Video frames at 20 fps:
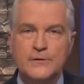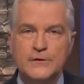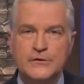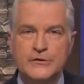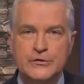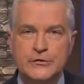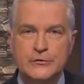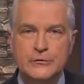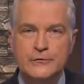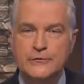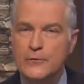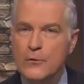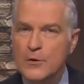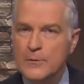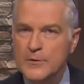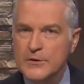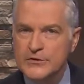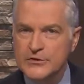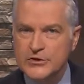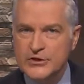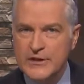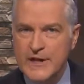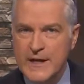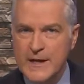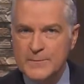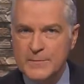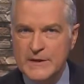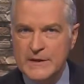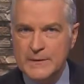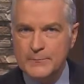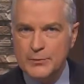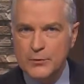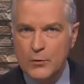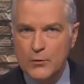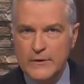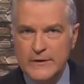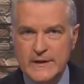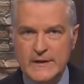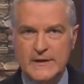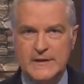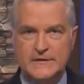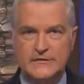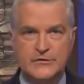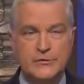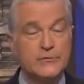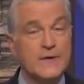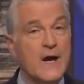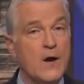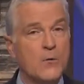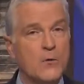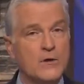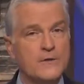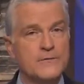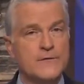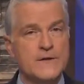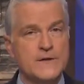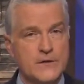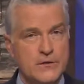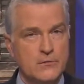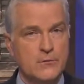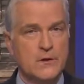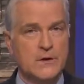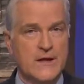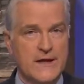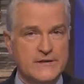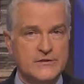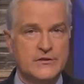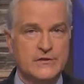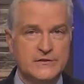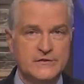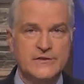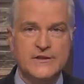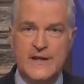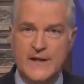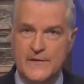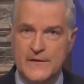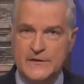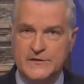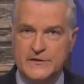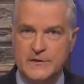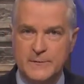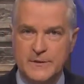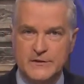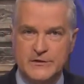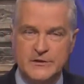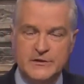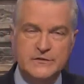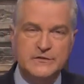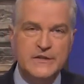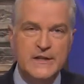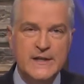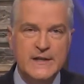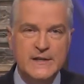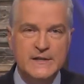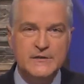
for two former GAB employees who now work for the new Elections and Ethics Commissions